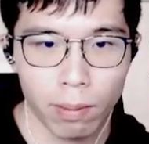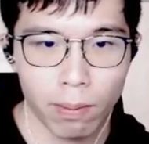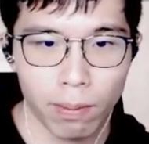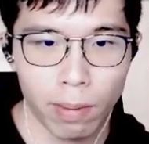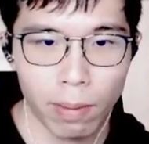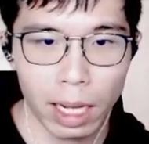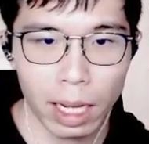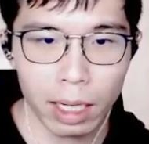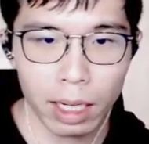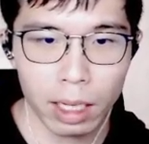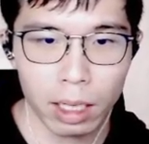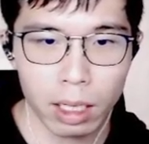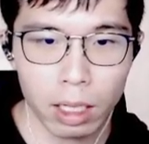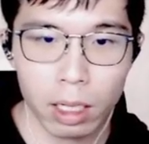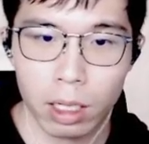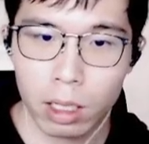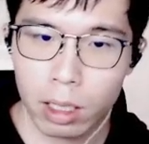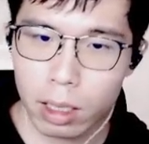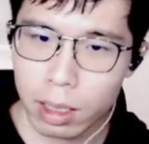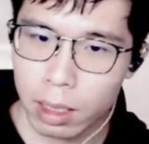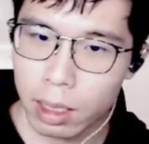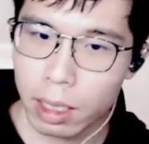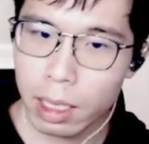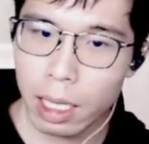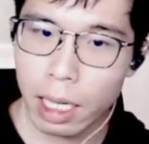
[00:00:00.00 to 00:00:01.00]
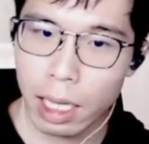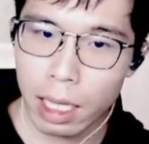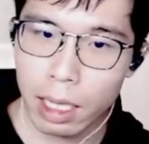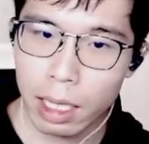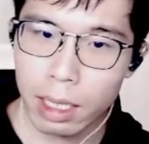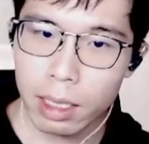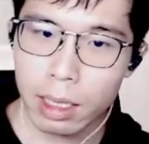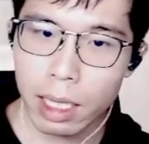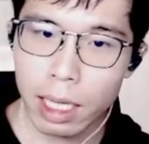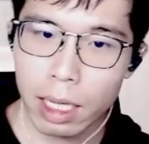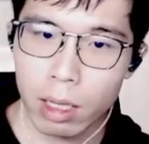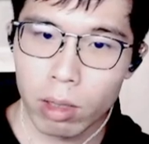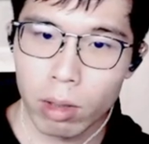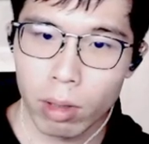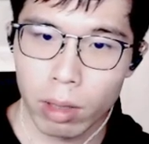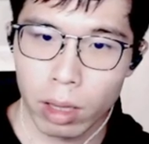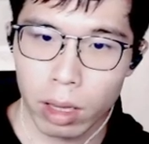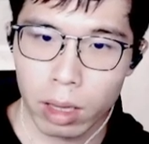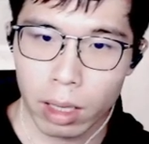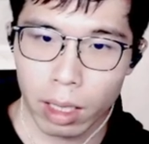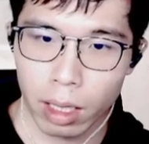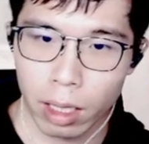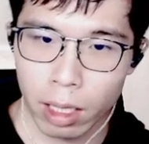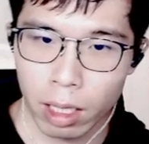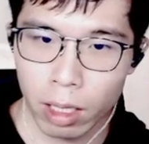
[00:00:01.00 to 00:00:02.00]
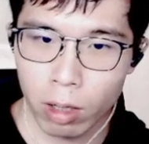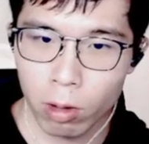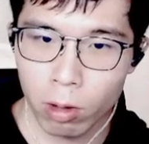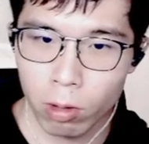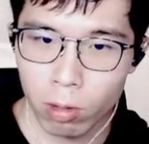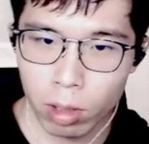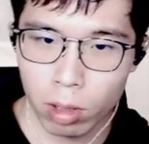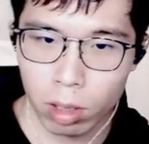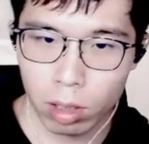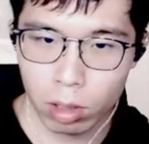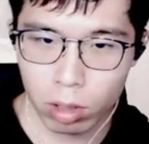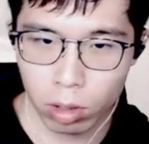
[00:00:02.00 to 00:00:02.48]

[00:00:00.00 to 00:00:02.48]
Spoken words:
black indeed could secure